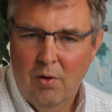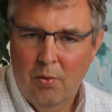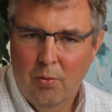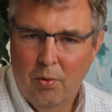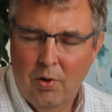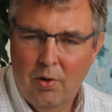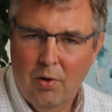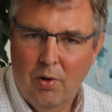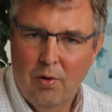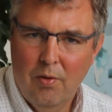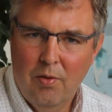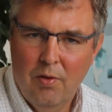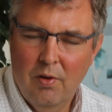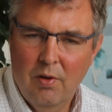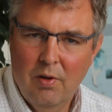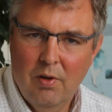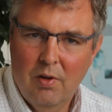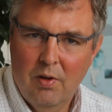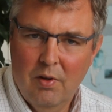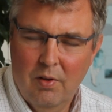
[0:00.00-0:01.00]
What are
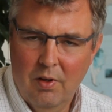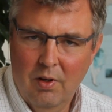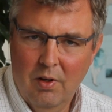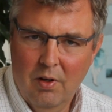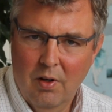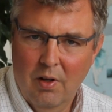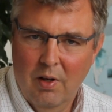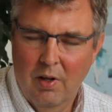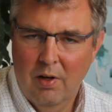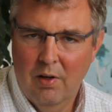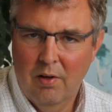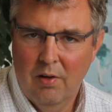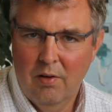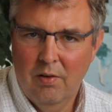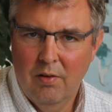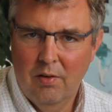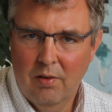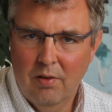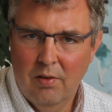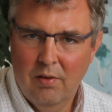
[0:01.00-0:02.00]
the land
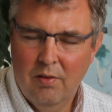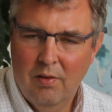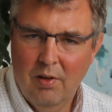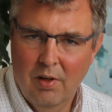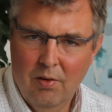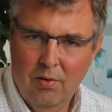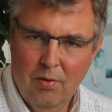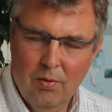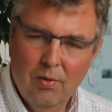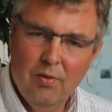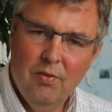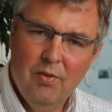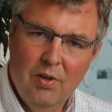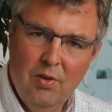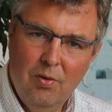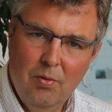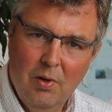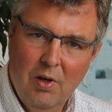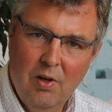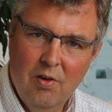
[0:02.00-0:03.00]
tenure
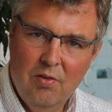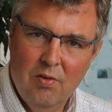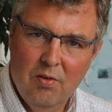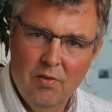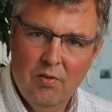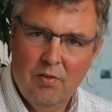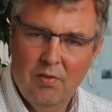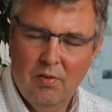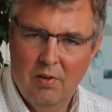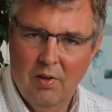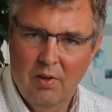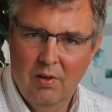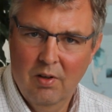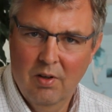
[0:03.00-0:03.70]
situations